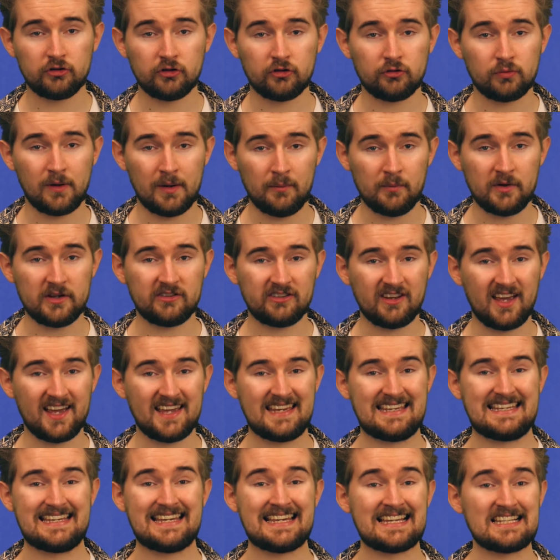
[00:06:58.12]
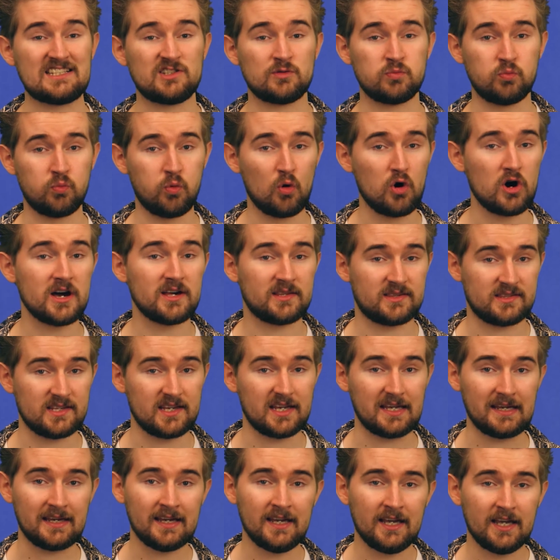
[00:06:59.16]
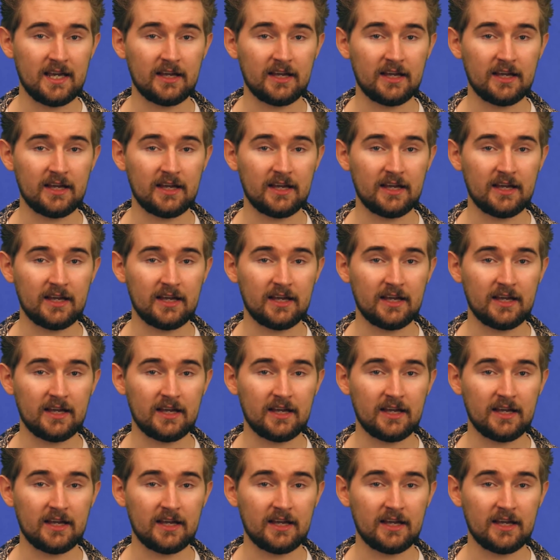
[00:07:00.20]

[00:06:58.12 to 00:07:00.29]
us when we say it's worth it.